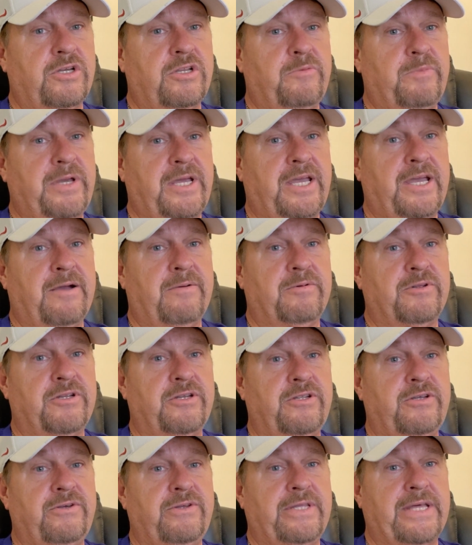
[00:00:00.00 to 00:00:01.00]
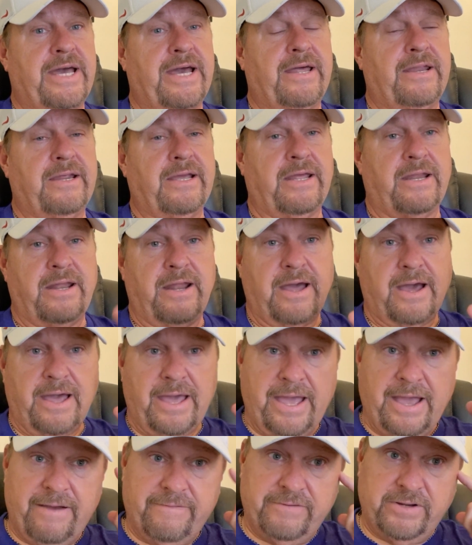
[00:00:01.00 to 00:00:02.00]
to be able to do that and not
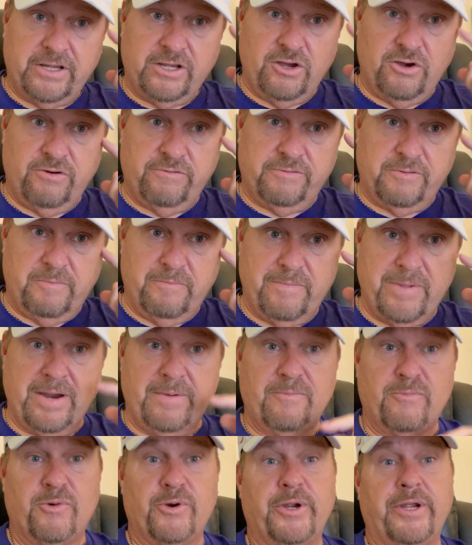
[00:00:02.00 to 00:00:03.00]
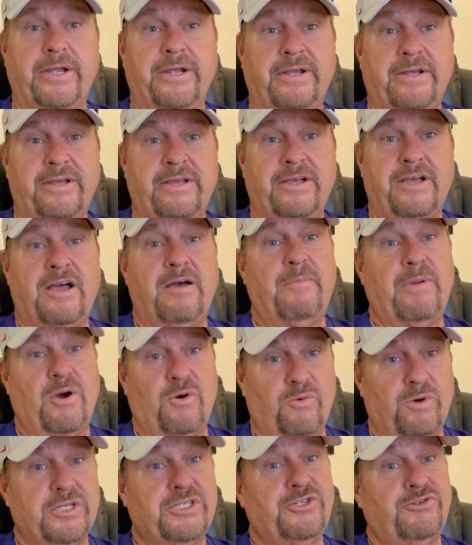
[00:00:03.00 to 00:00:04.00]
have to go from memory about
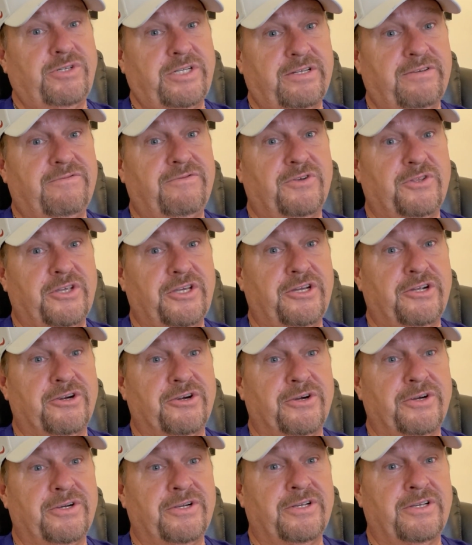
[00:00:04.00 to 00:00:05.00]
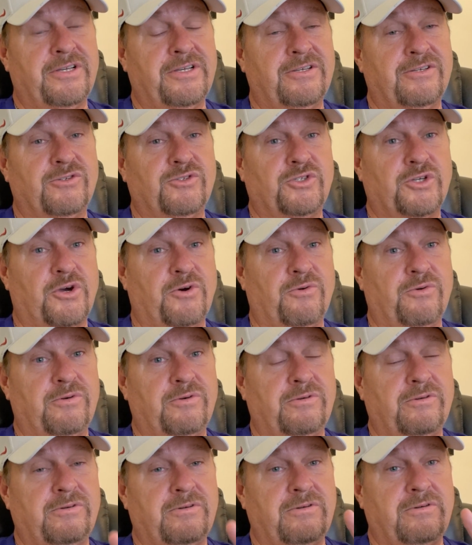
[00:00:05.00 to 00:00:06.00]
what you did for the year. So,
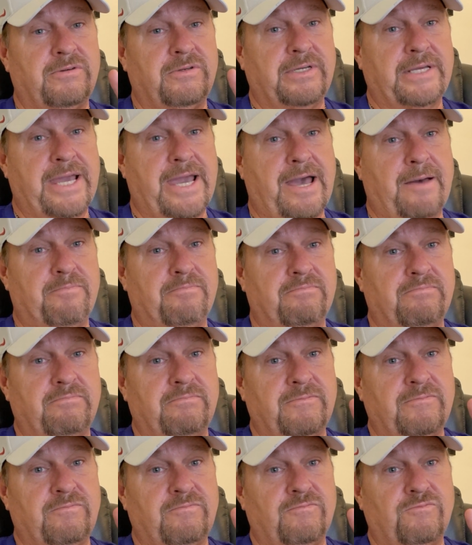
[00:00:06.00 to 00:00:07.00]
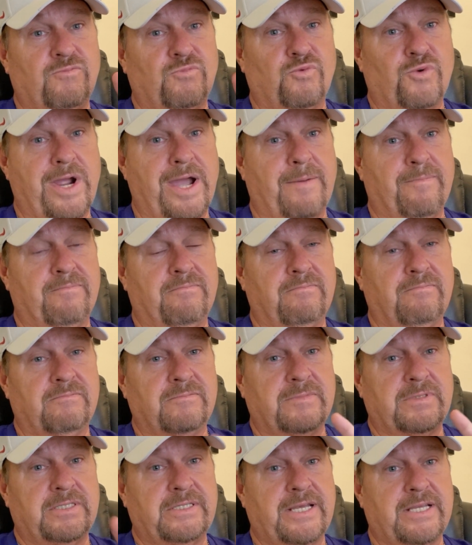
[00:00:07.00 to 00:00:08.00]
gap, wrap,
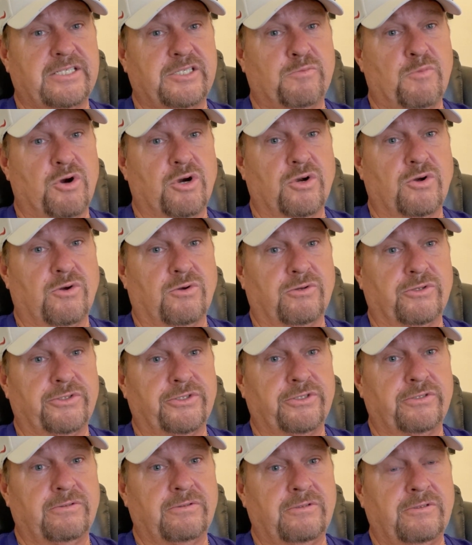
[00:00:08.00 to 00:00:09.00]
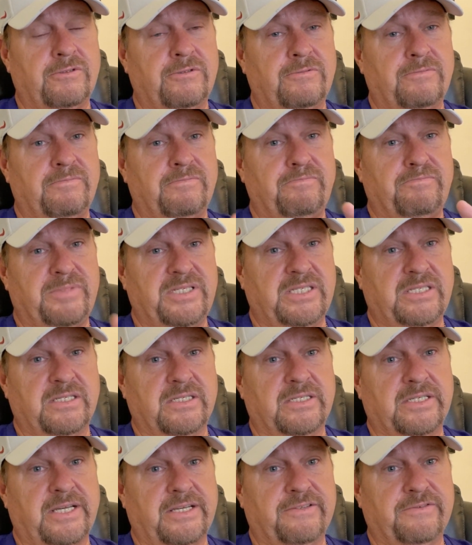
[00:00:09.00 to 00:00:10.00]
set smart goals, be
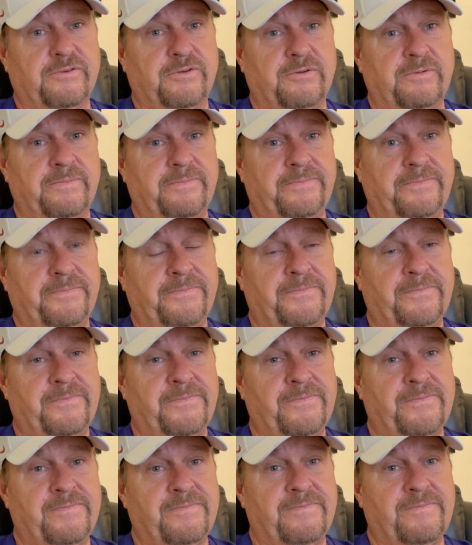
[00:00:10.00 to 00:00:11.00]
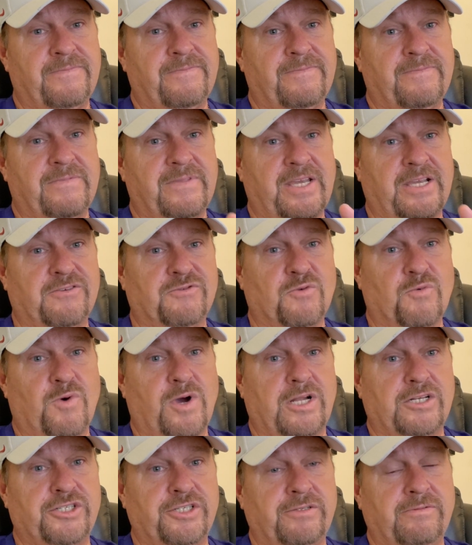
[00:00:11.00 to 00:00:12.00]
successful. Thanks for
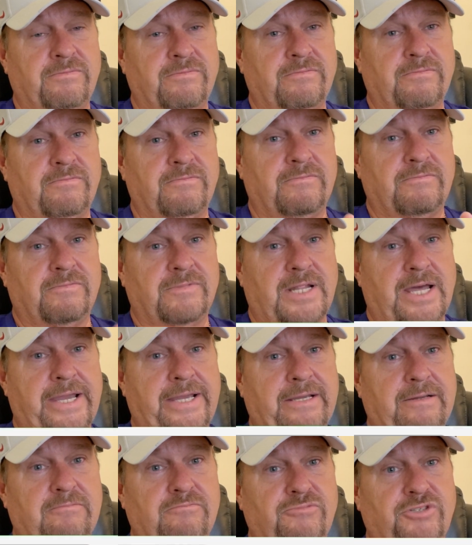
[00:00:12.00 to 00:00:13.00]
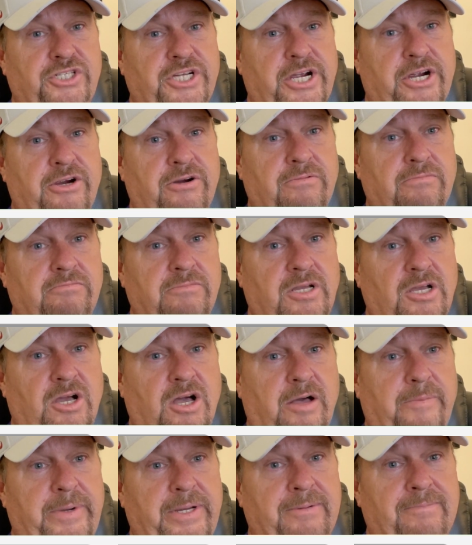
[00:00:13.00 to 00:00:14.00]
watching. Like, share,
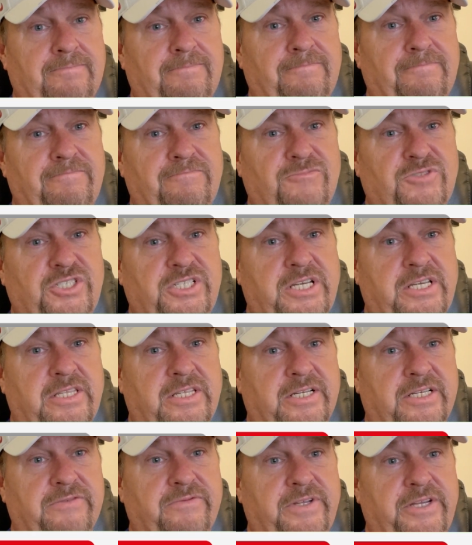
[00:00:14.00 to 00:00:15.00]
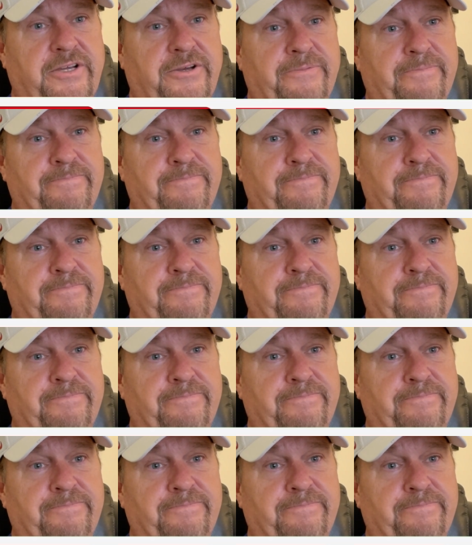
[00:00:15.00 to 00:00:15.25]
comment. See you in the next video.